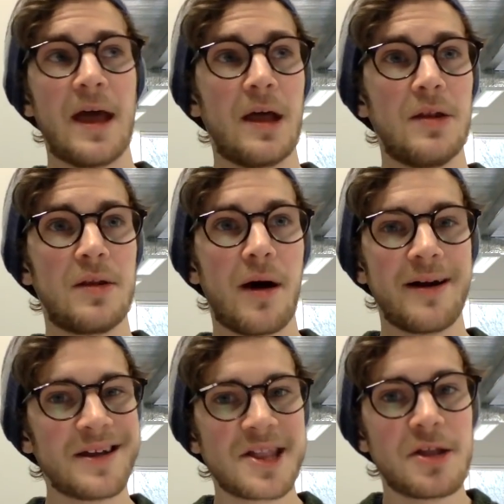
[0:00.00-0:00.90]
And
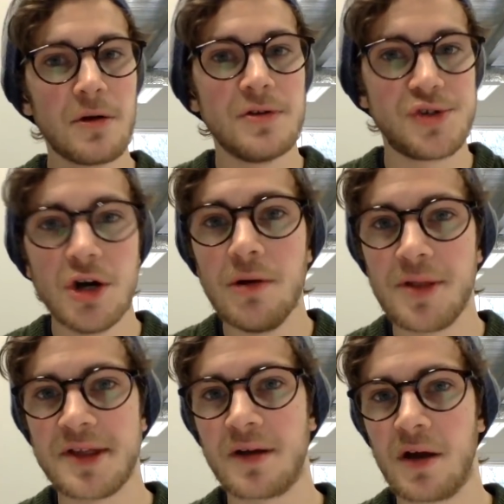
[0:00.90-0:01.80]
I guess your job
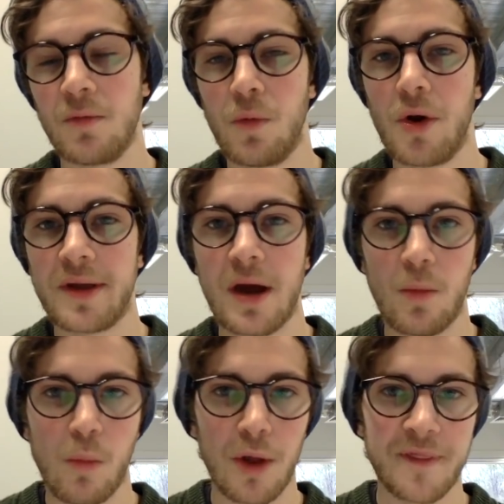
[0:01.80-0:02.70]
is to kind of work
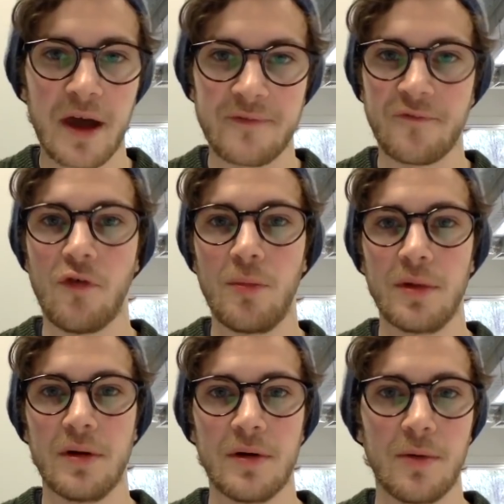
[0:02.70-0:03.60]
out what that
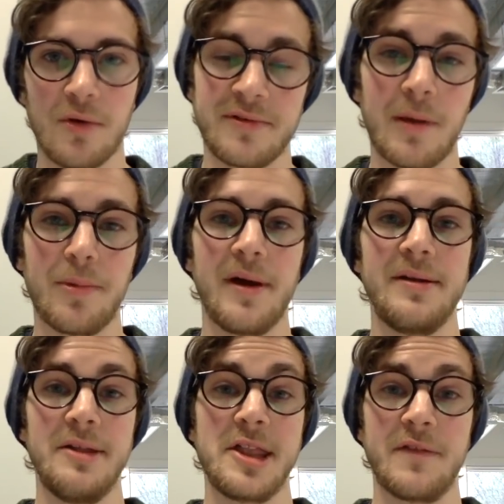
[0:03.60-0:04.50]
formula or template
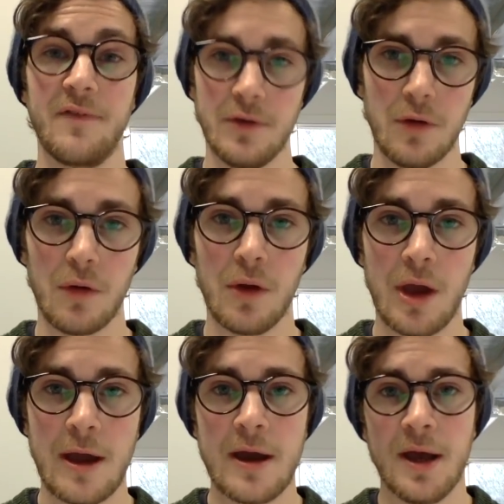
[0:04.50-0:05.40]
is for you.
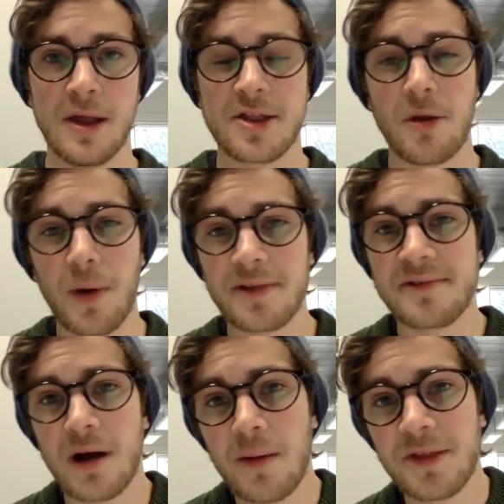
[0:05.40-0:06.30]
So by the
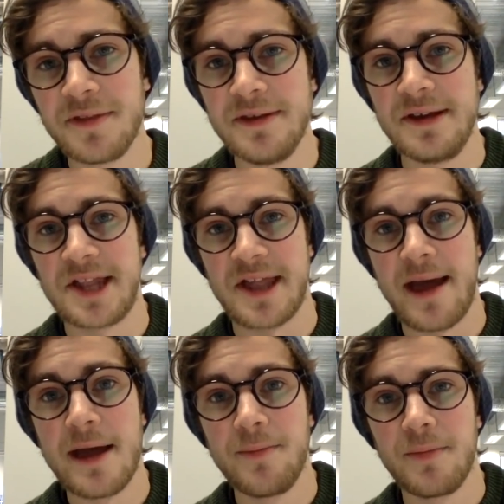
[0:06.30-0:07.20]
time that the
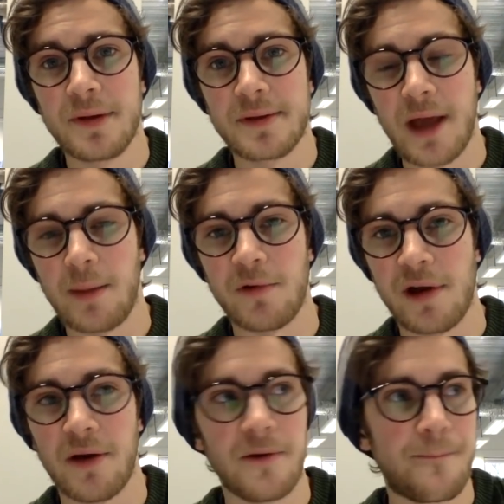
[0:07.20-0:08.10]
exam came
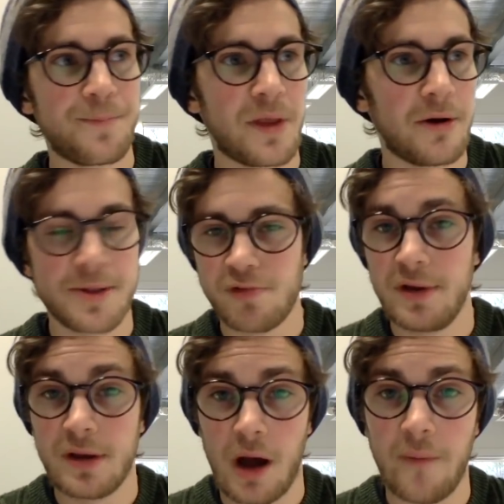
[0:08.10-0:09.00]
around, I was
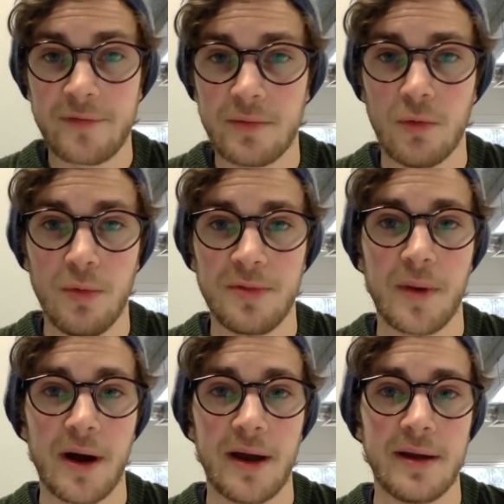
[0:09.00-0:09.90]
pretty comfortable with
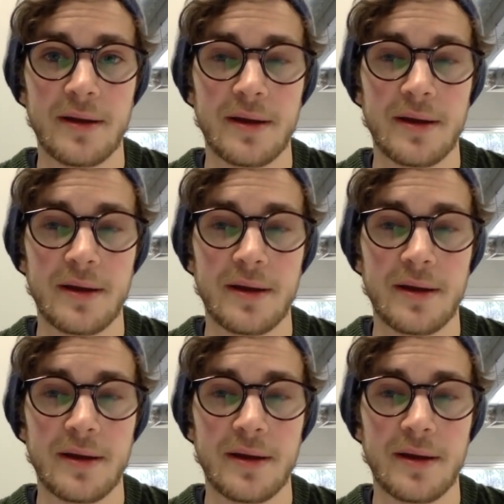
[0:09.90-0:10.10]
my